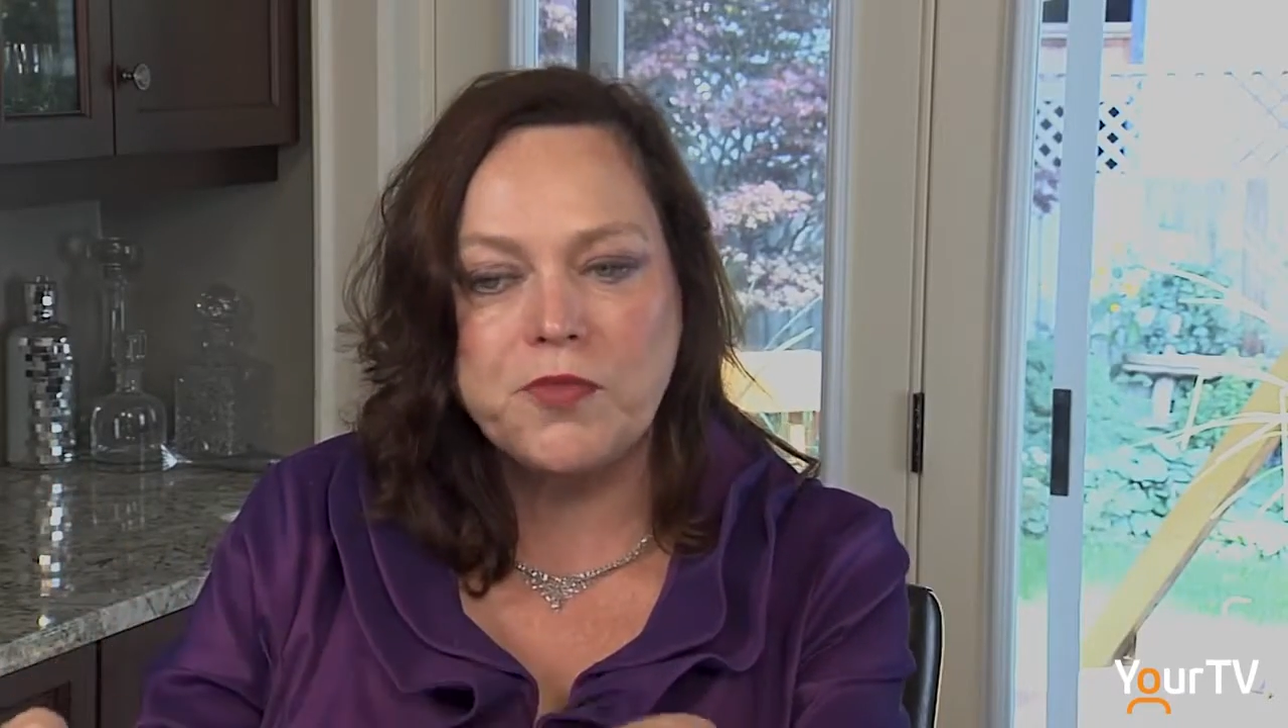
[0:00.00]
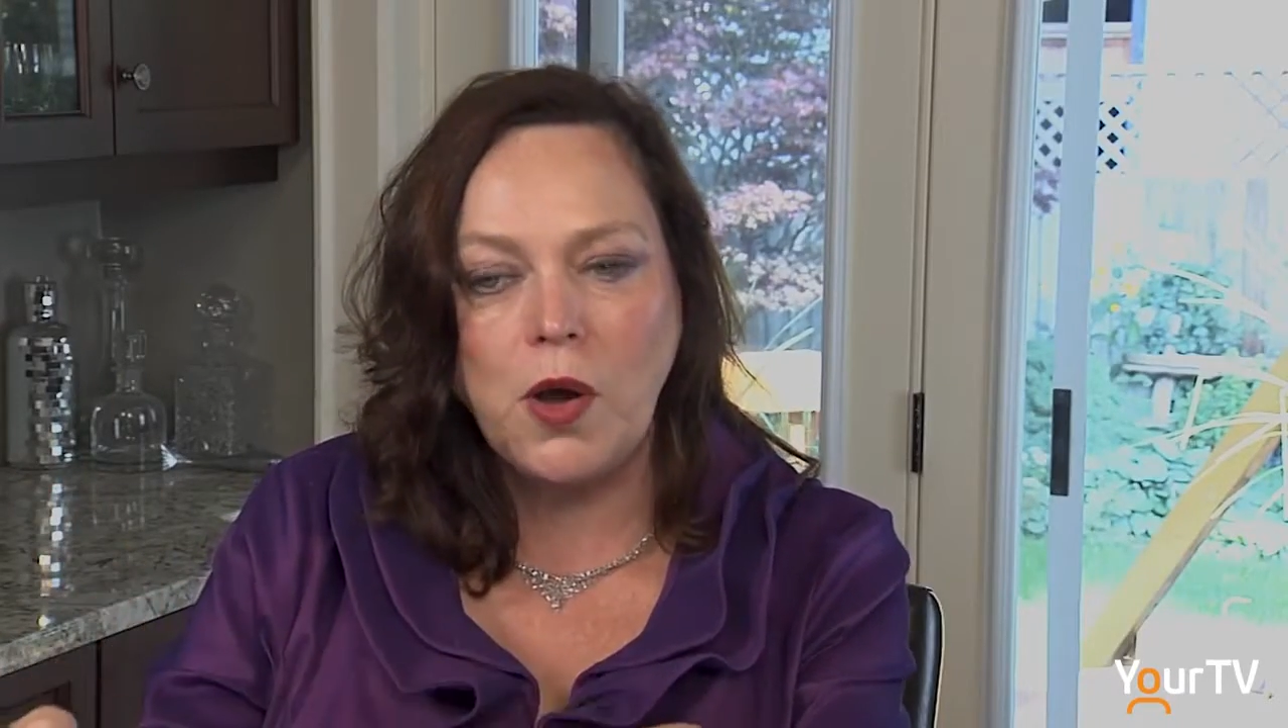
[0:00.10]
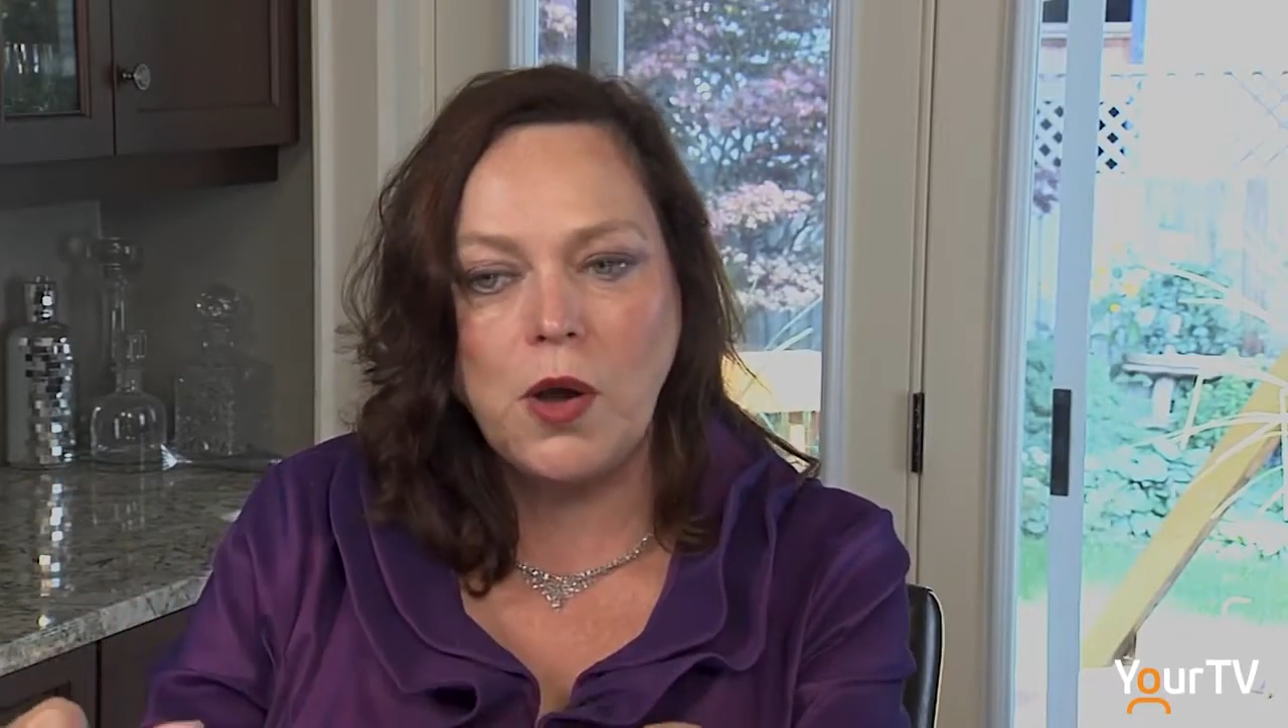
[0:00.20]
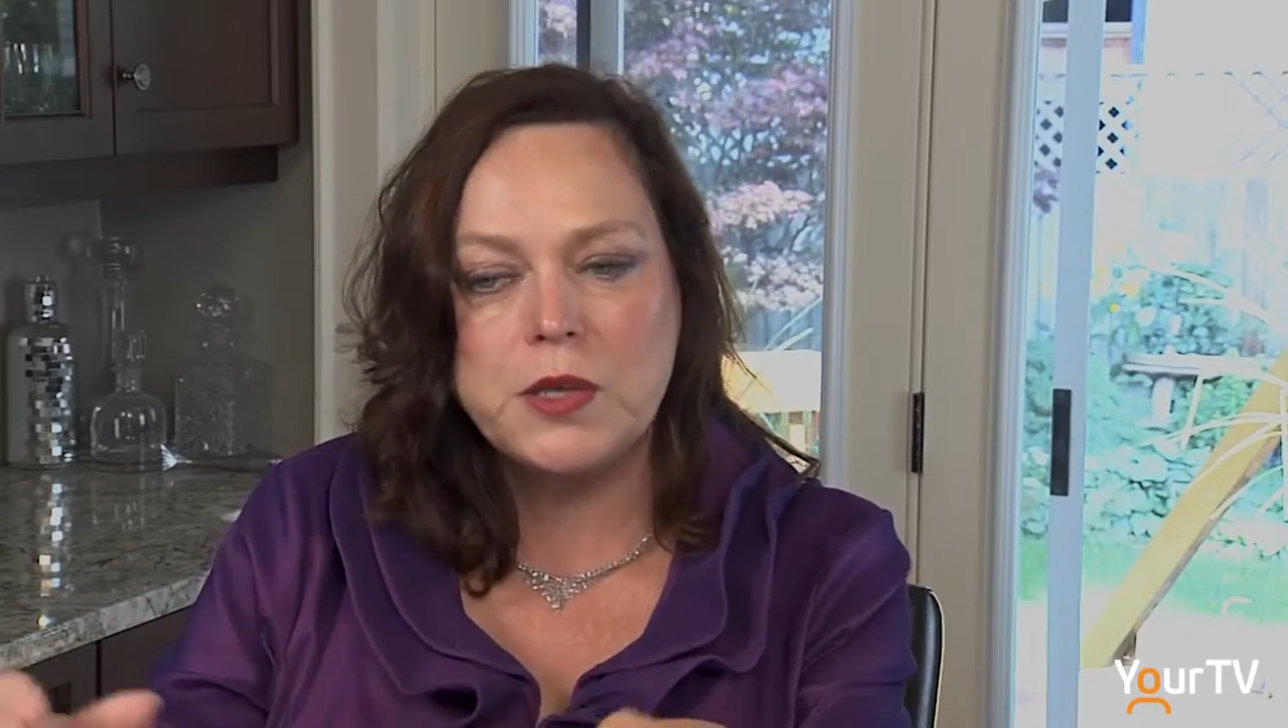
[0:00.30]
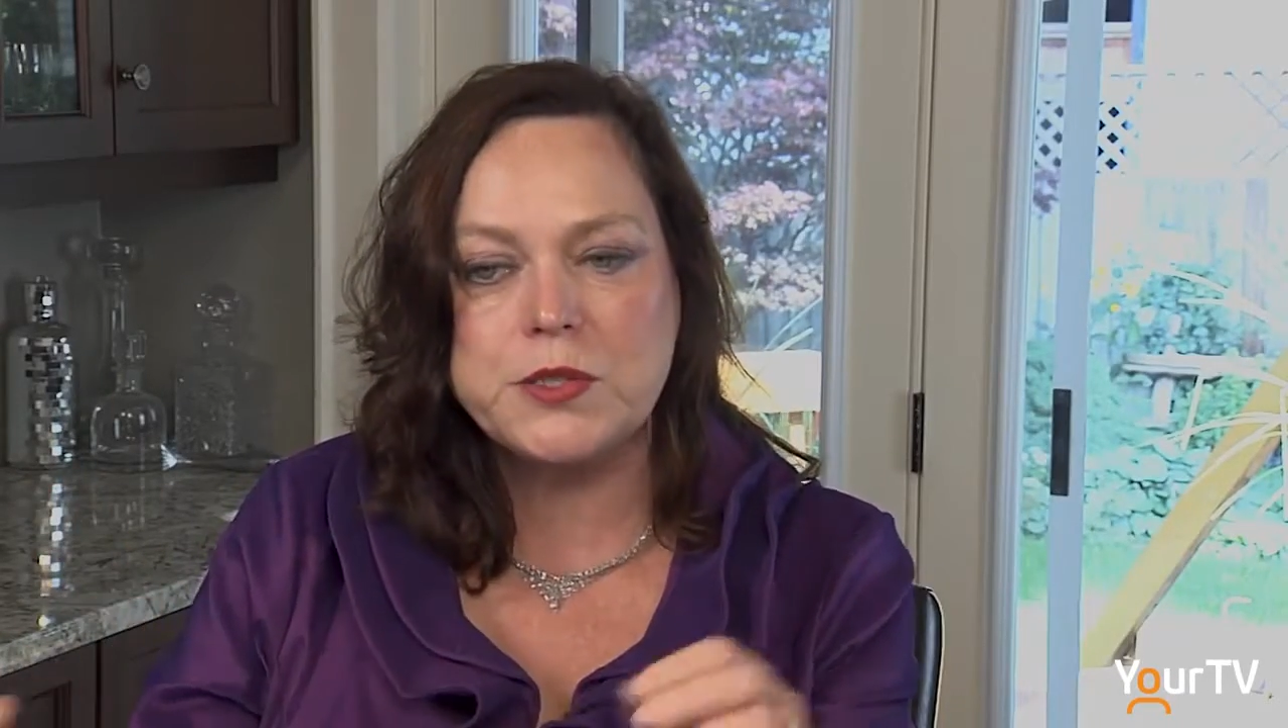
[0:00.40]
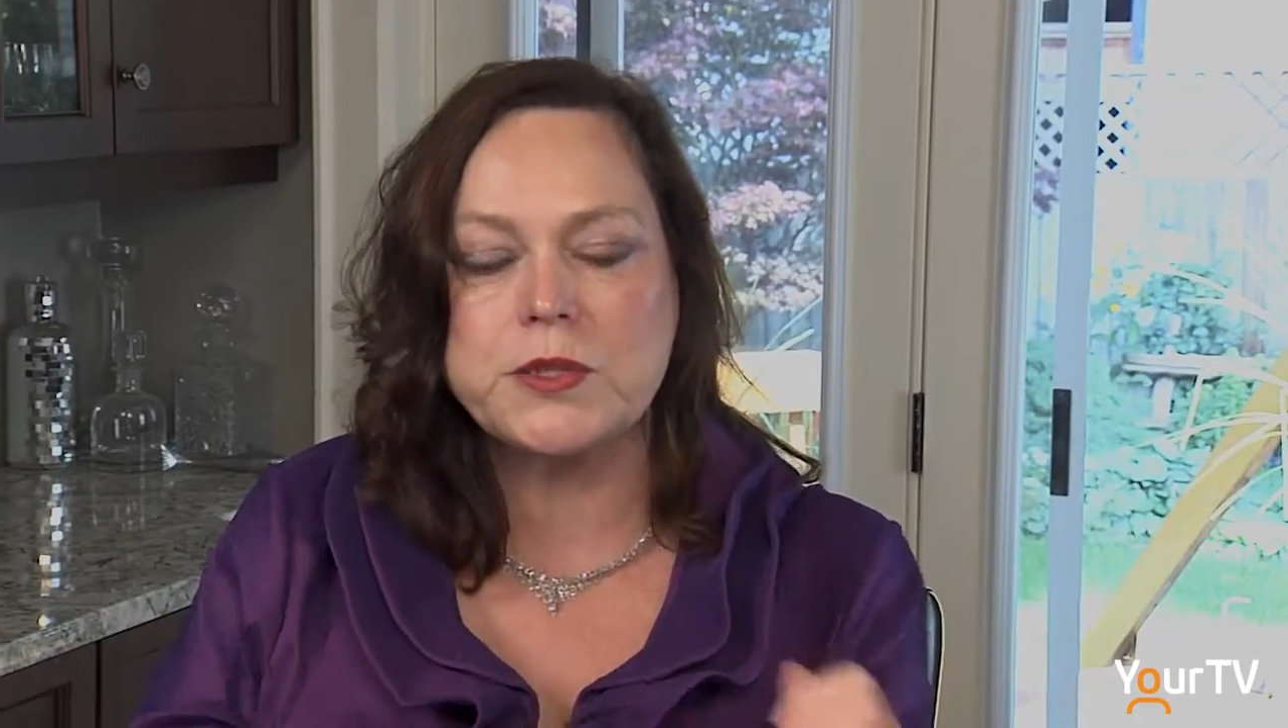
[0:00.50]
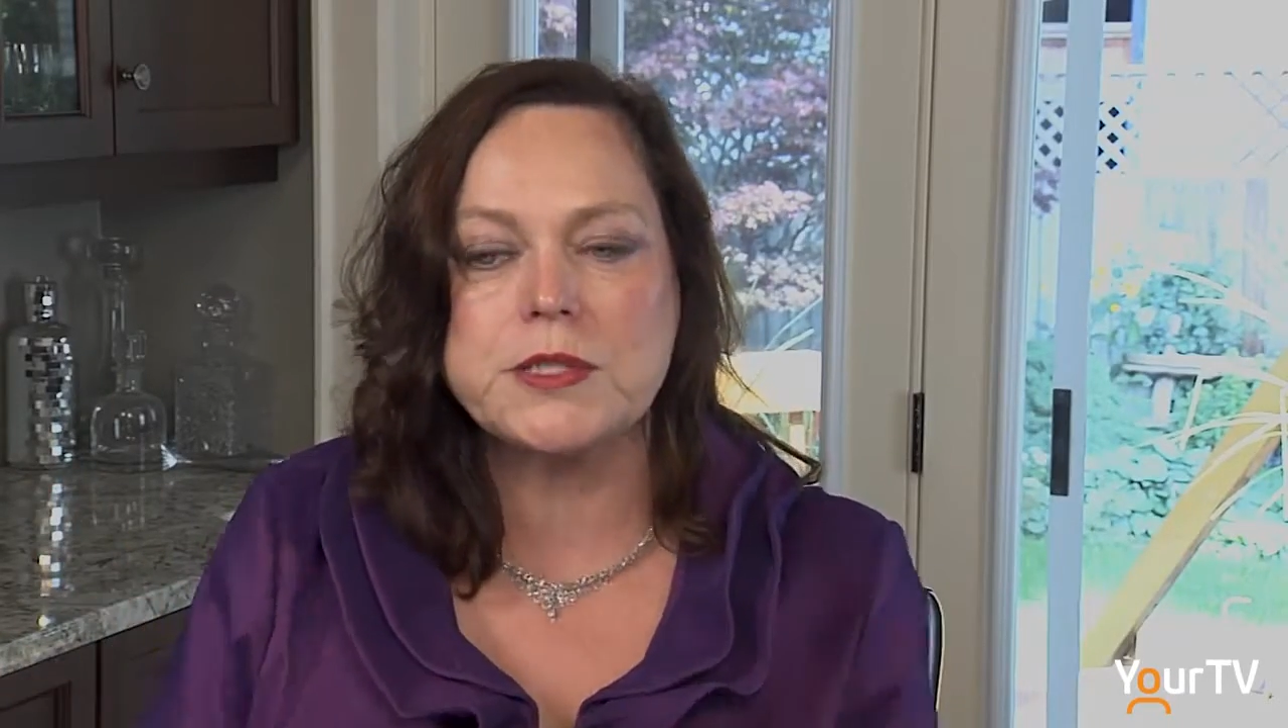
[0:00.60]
vase or